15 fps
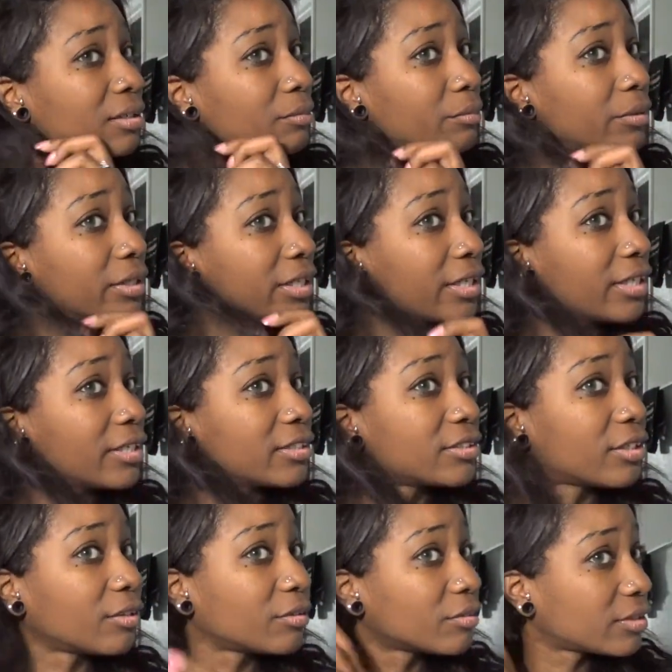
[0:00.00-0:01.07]
But yeah,
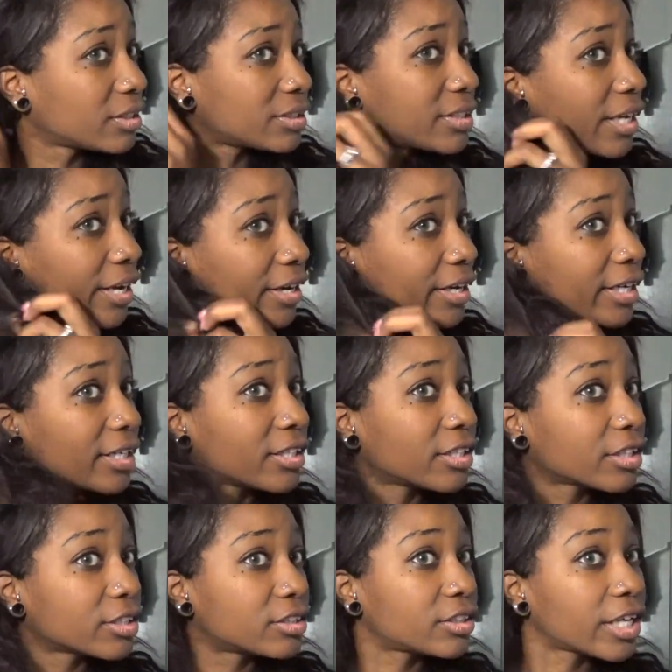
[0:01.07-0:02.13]
so this hair, it
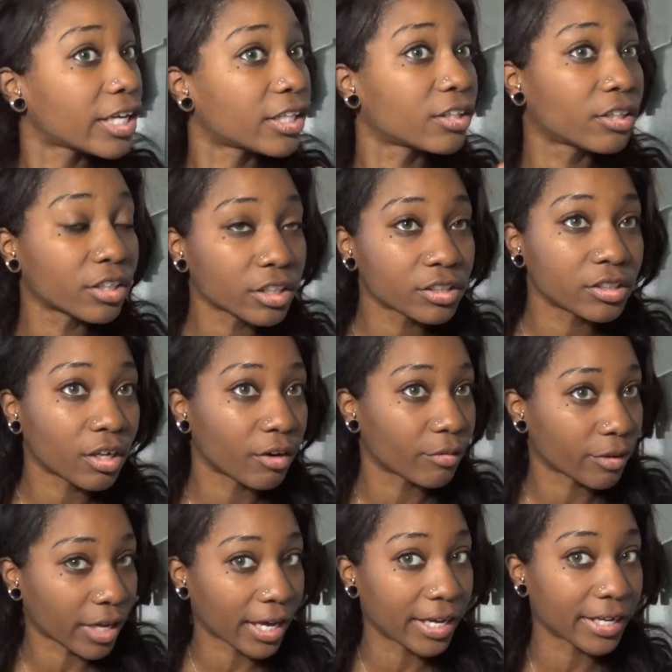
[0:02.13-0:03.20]
looks it looks
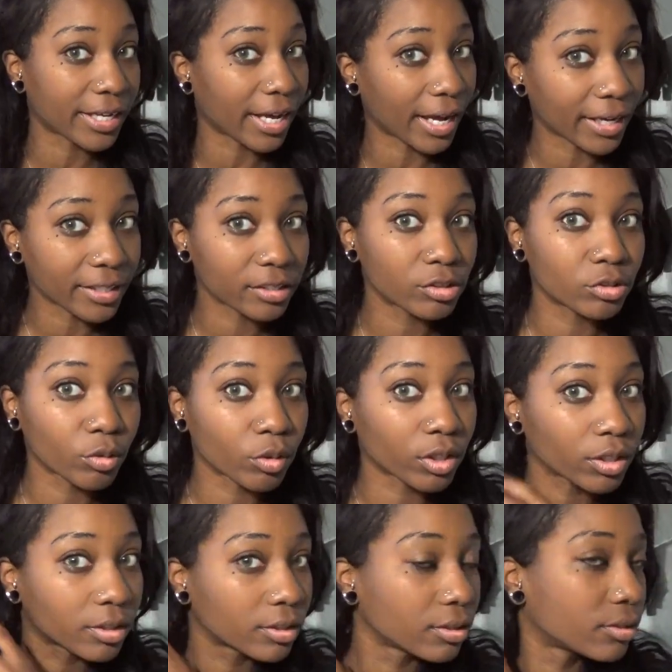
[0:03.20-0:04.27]
okay, kinda
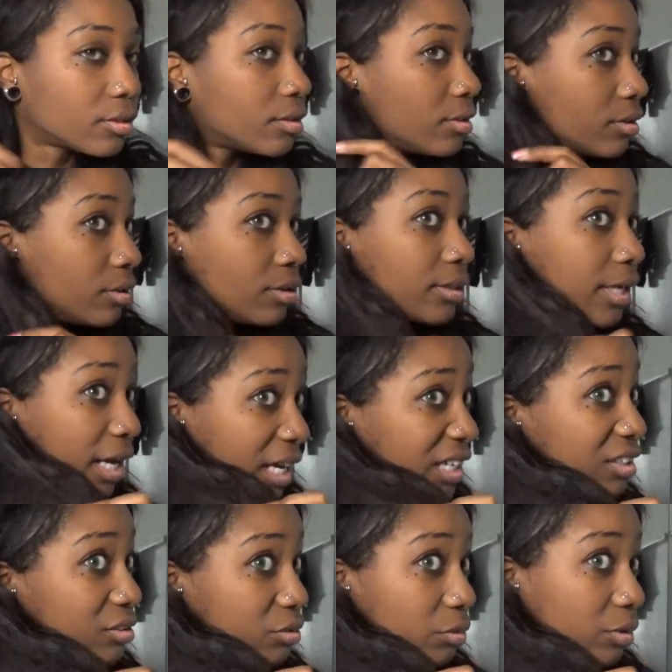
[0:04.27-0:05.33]
sorta,
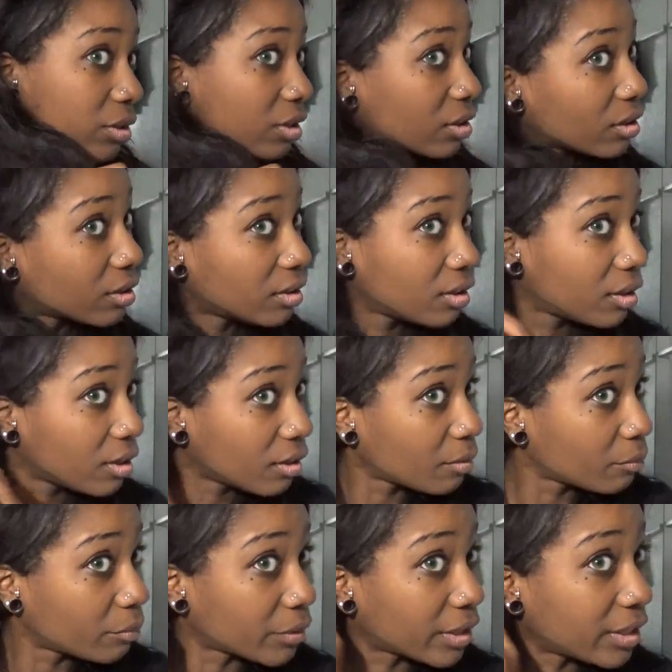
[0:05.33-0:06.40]
kinda sorta.
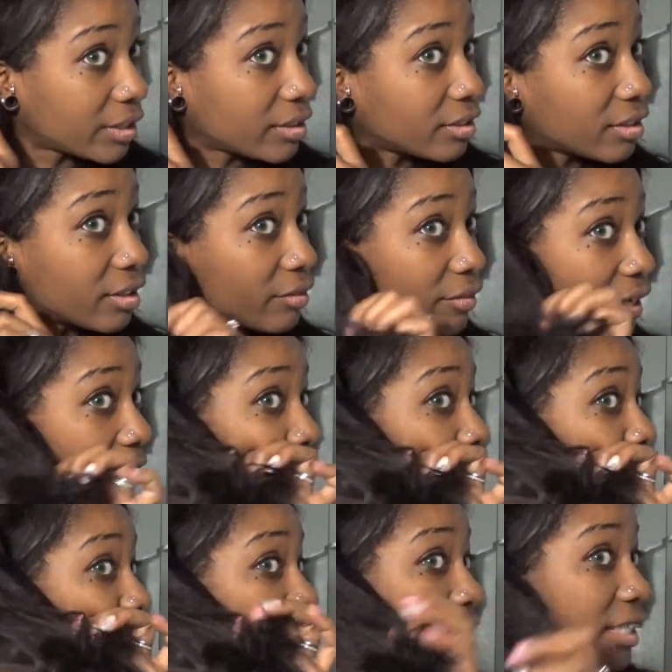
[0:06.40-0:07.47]
But the
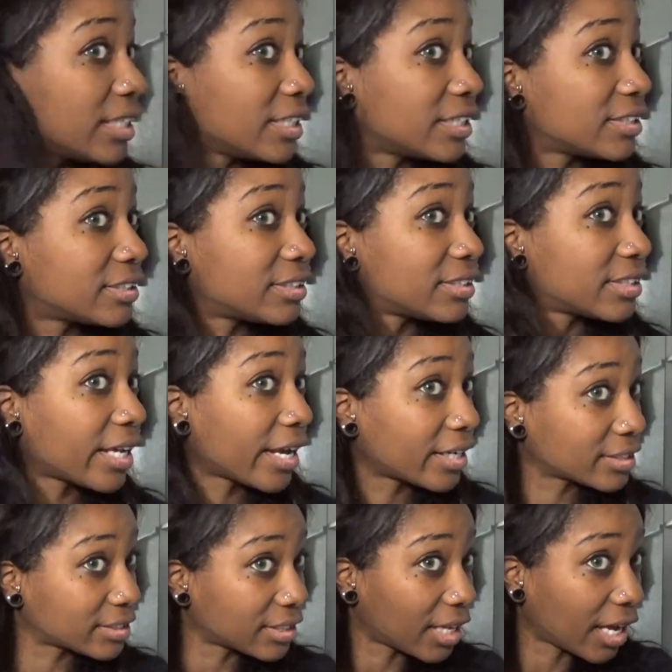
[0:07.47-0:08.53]
reality is this hair
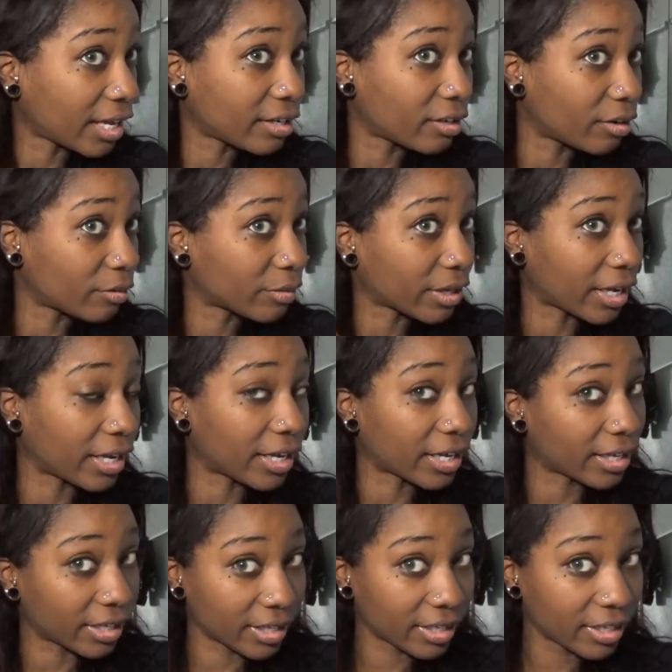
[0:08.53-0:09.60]
is not
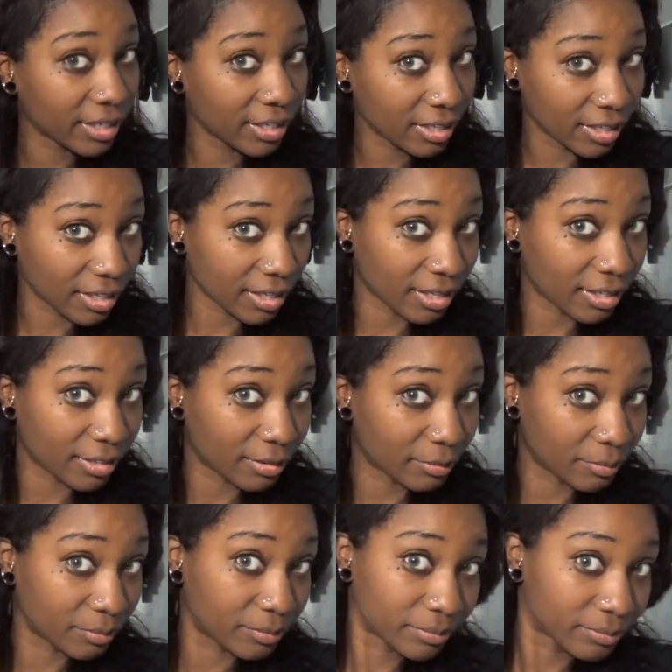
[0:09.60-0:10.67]
okay.
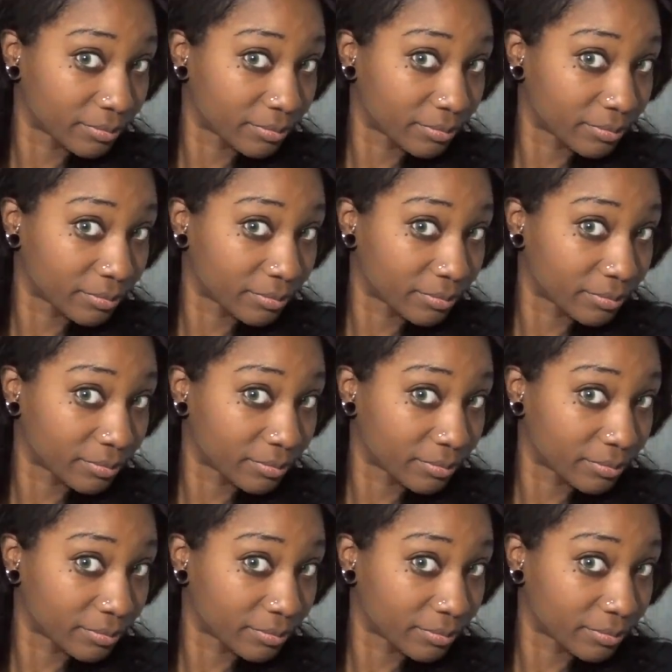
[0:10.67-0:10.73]
Um,